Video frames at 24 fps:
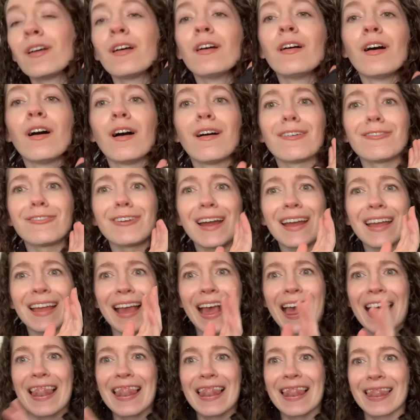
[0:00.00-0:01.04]
All right,
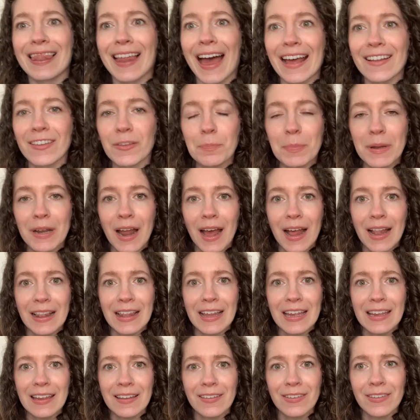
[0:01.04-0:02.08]
last but not
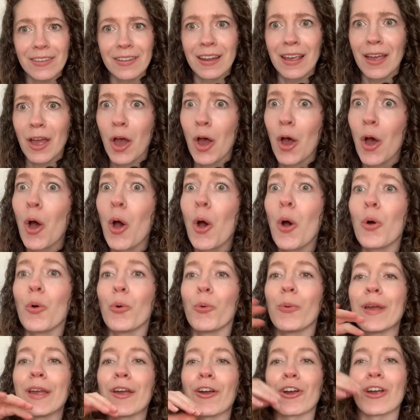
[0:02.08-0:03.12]
least,
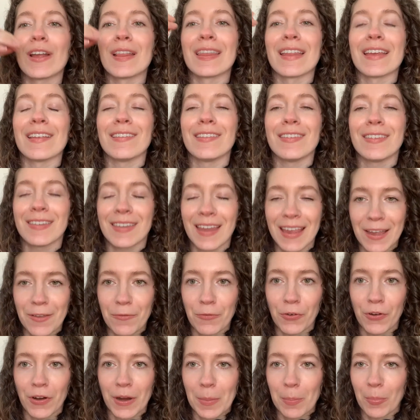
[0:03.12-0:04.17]
we are in the
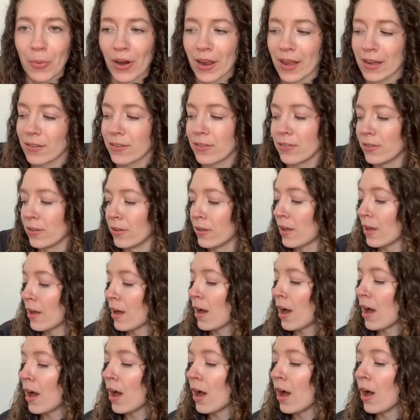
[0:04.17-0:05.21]
savory breads.
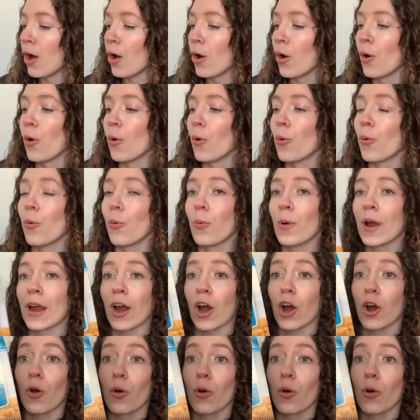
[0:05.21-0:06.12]
We are